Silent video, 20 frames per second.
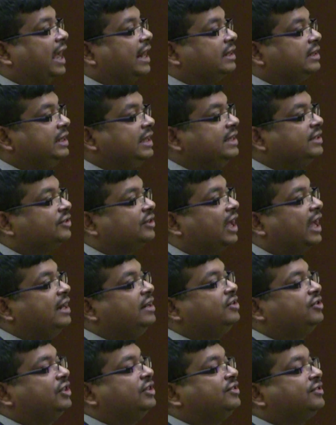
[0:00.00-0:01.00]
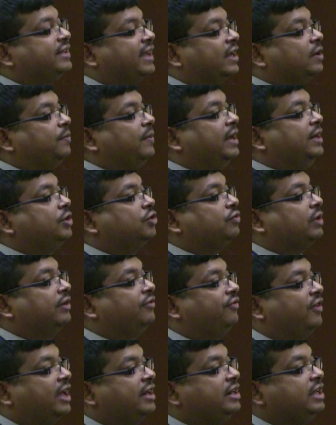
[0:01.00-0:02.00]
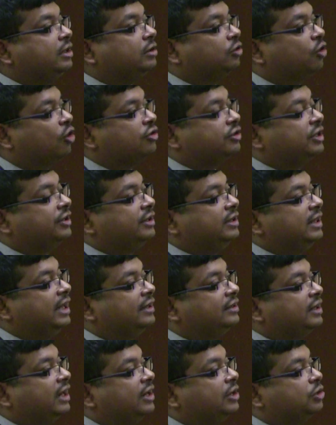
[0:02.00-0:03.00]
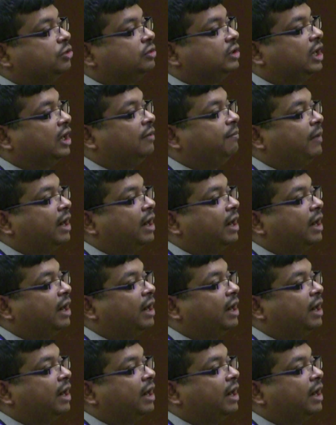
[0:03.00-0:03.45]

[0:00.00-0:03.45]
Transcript: at least 8 gene segments were very closely related to the